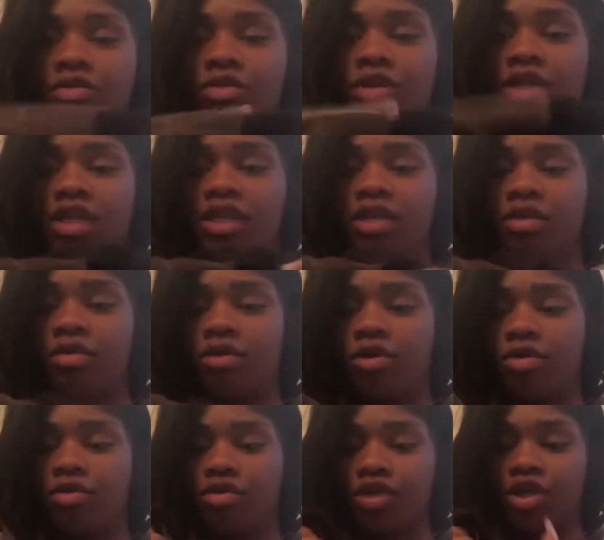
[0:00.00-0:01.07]
it's just a little
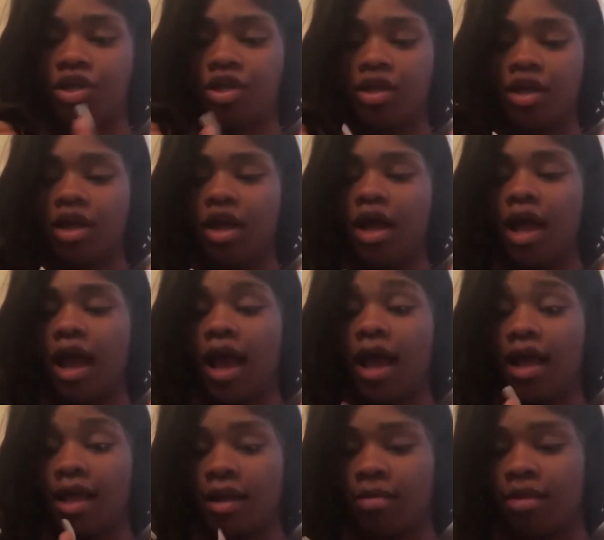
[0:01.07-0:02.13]
closure. I
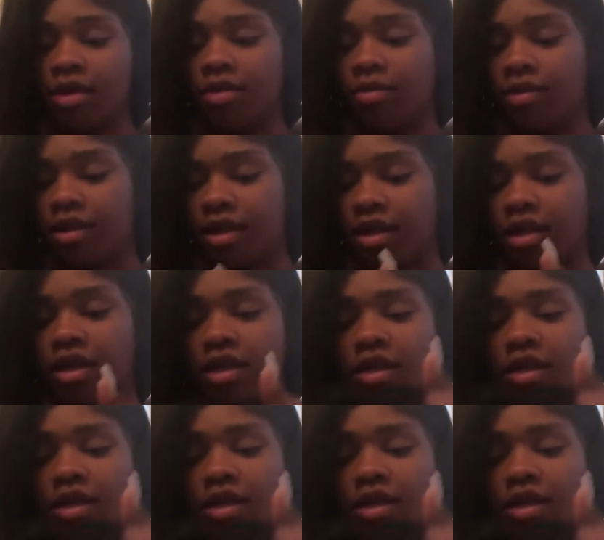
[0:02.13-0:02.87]
am gonna pluck